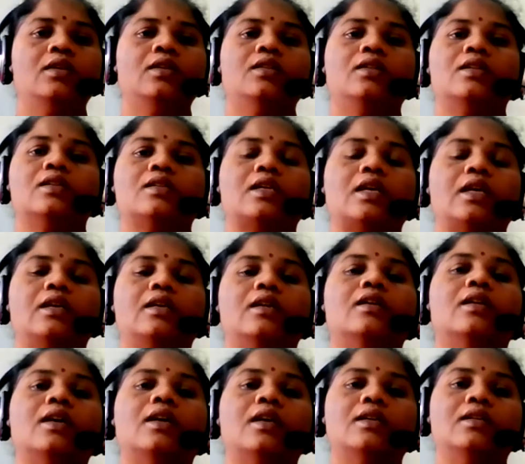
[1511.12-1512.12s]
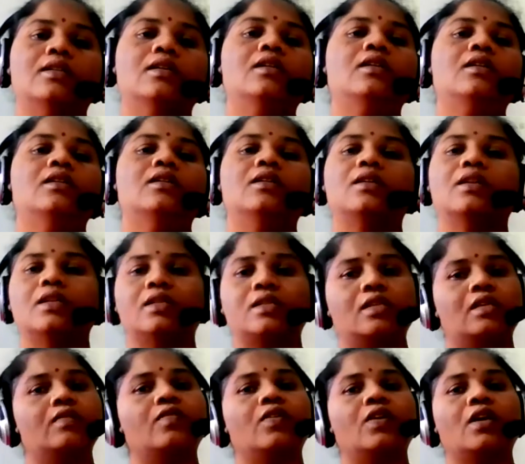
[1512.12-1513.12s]
the sender and the
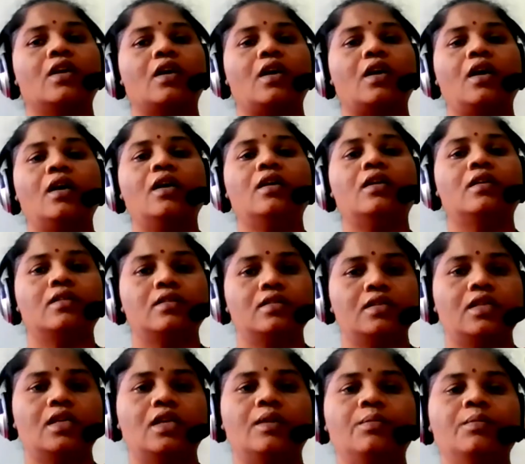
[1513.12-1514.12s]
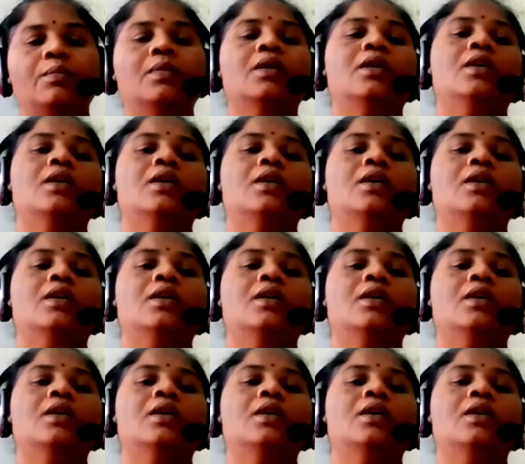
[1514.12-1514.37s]
receiver are same.